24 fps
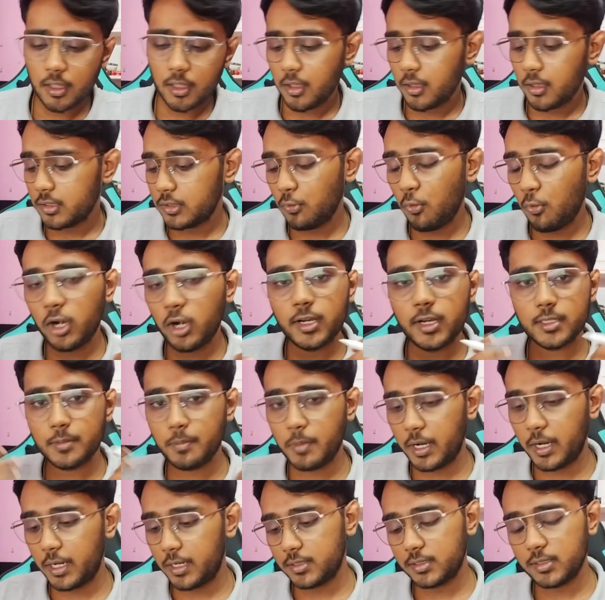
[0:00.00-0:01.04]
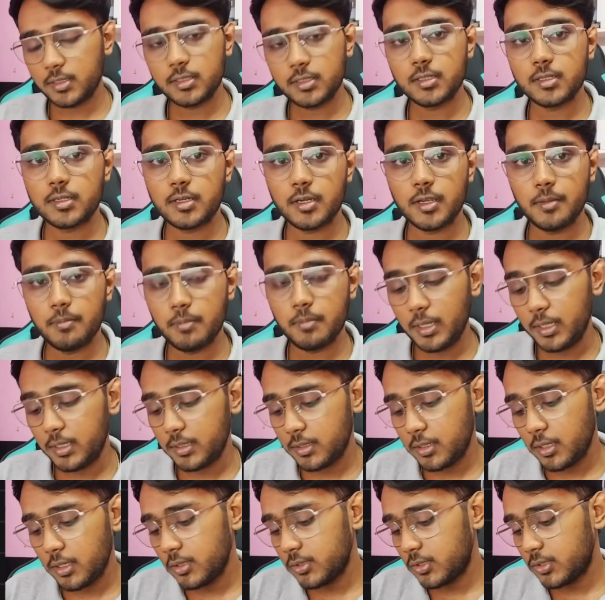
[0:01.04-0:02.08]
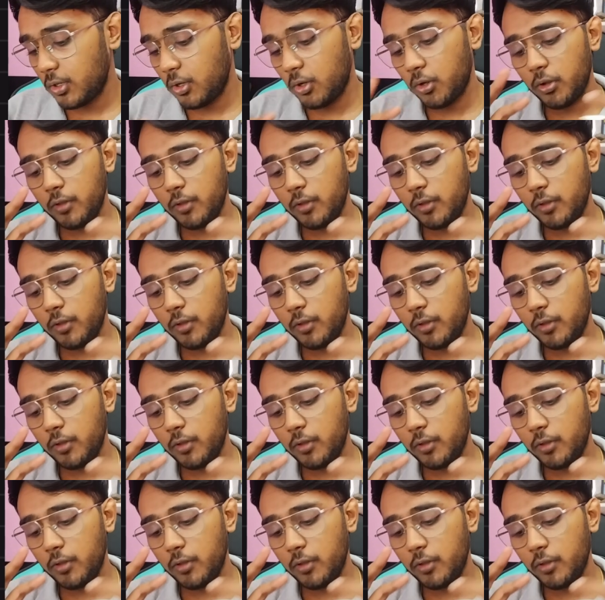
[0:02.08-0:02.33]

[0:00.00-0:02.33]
So what does binary search tree mean? So